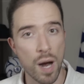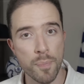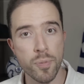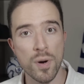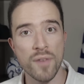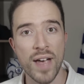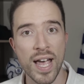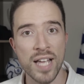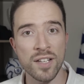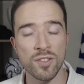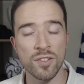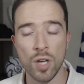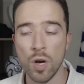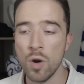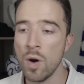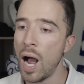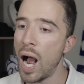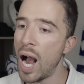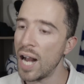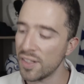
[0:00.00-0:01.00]
up with
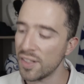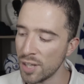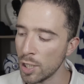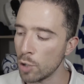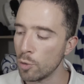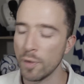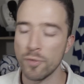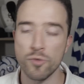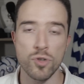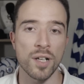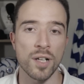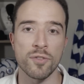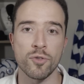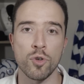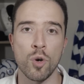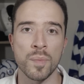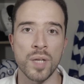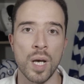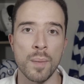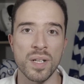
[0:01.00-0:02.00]
Enzo, I think we've
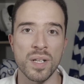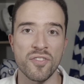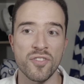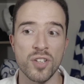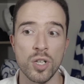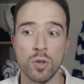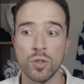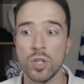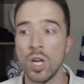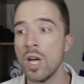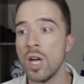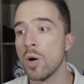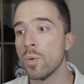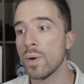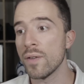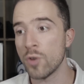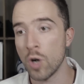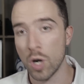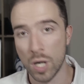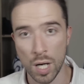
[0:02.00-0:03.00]
transformed our midfield.
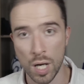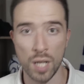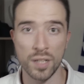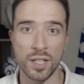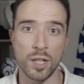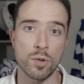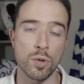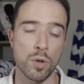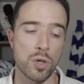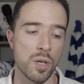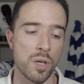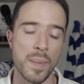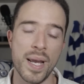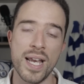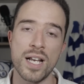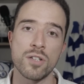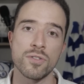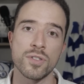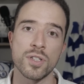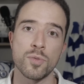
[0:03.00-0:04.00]
We've got Carney
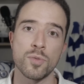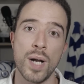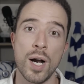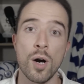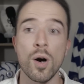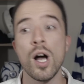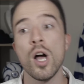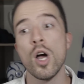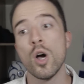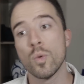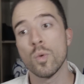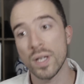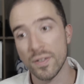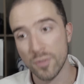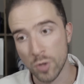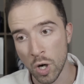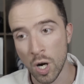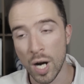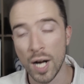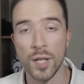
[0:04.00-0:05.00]
Chukwuemeka as well.
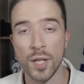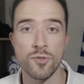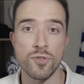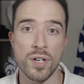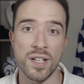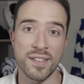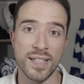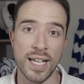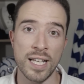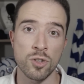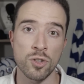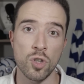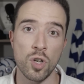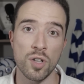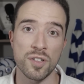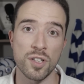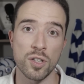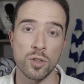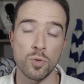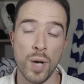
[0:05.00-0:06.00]
We've got Andre
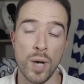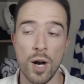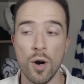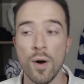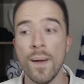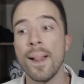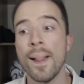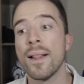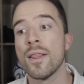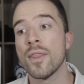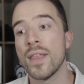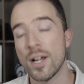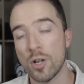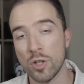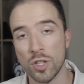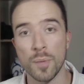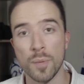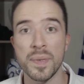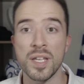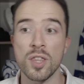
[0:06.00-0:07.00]
Santos as well. They're
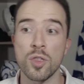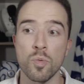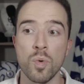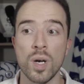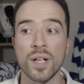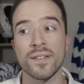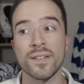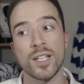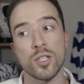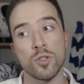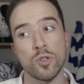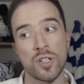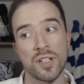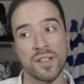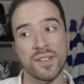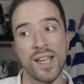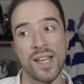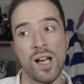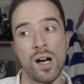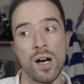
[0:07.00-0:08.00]
going to be the ones that you
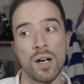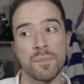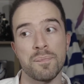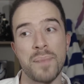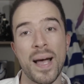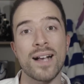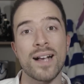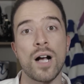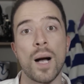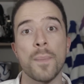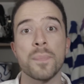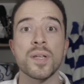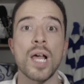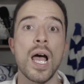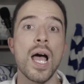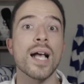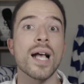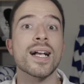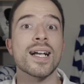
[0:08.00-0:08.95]
could say are backups.